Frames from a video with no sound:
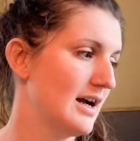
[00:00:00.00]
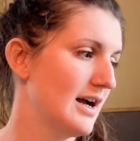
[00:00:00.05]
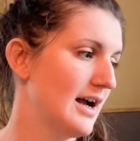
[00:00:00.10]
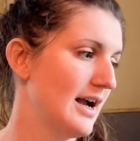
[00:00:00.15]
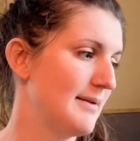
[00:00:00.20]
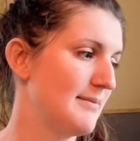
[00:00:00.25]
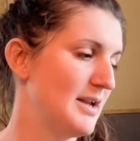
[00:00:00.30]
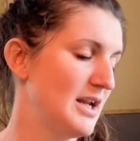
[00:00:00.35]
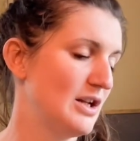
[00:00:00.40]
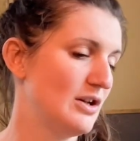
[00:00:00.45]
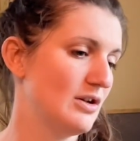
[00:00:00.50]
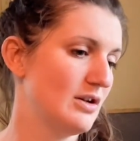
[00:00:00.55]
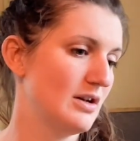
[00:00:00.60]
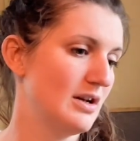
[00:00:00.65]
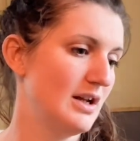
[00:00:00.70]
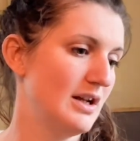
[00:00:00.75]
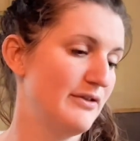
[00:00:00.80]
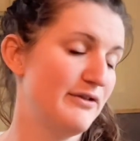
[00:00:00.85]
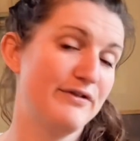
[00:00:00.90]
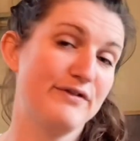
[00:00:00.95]
I mean,
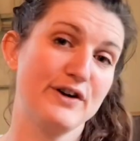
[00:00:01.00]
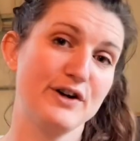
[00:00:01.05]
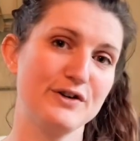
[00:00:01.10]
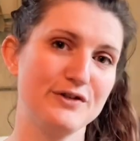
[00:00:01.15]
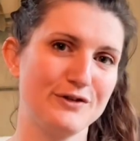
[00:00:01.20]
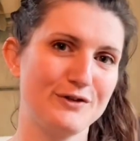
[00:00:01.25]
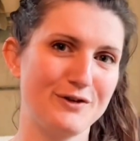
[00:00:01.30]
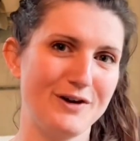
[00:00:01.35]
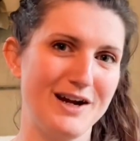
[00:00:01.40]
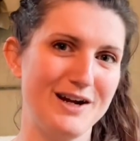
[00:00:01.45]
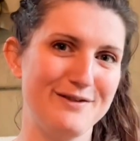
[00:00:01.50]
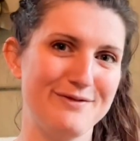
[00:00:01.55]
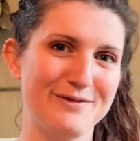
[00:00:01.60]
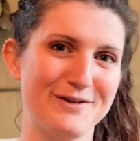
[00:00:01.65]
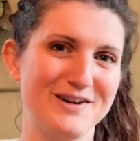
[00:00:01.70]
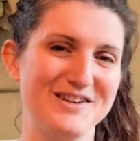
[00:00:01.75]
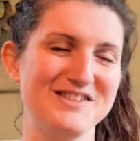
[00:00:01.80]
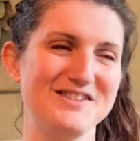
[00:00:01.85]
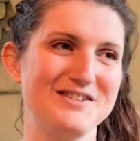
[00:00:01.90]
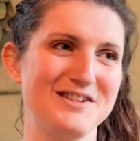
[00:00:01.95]
in first grade, for
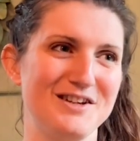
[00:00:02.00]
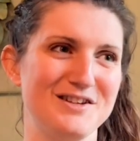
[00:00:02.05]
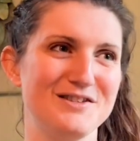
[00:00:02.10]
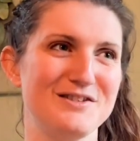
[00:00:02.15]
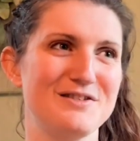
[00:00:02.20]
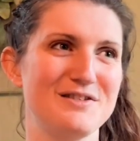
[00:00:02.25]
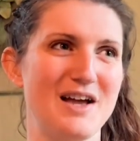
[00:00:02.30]
instance,